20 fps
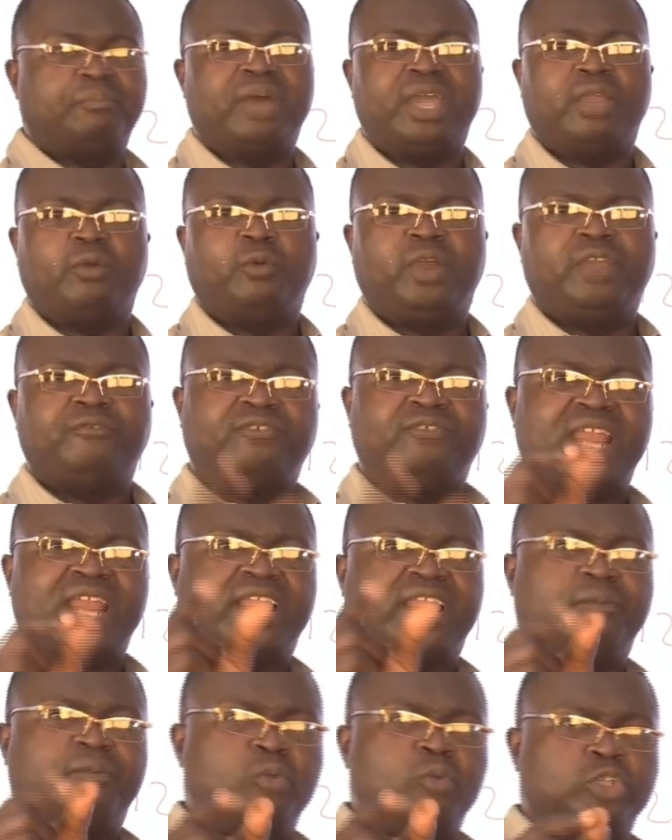by
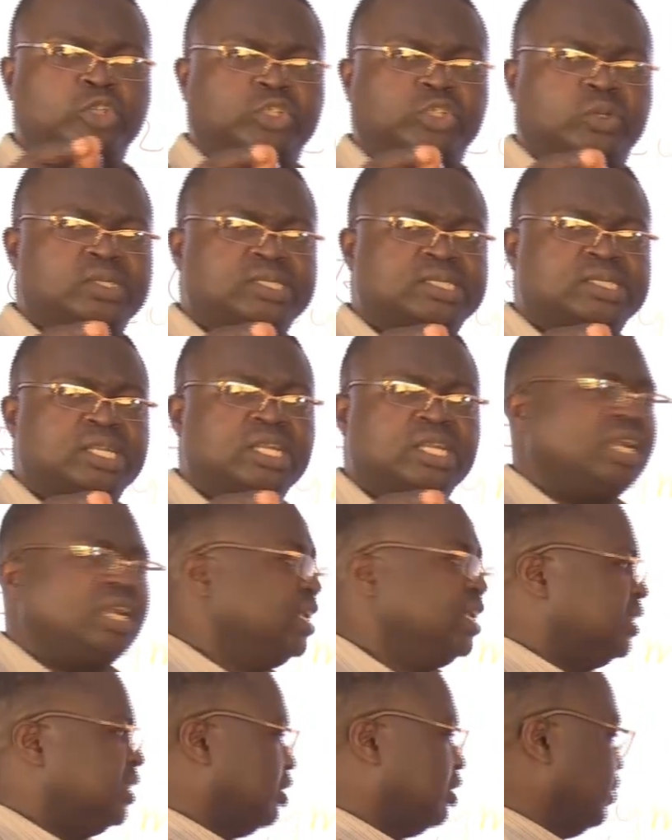wave-like motions
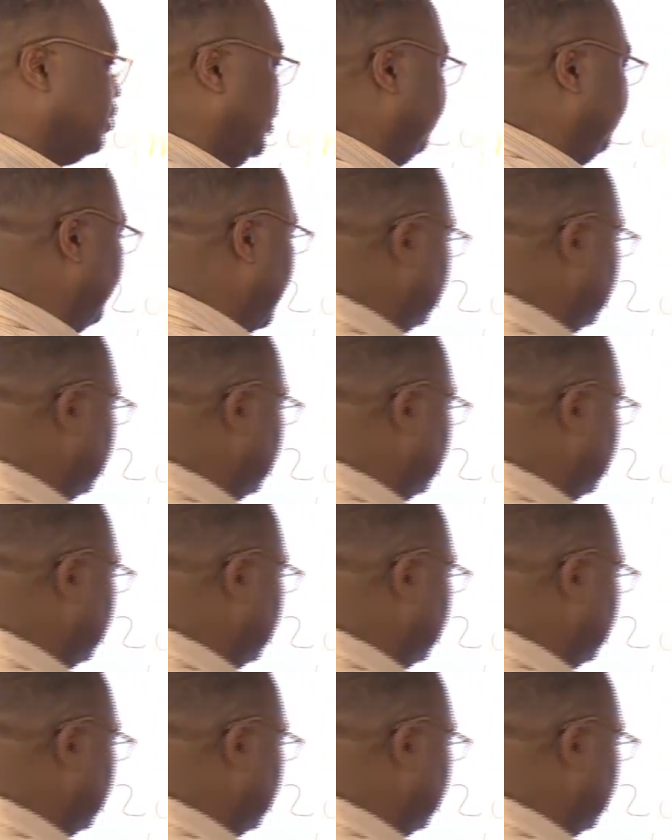that we refer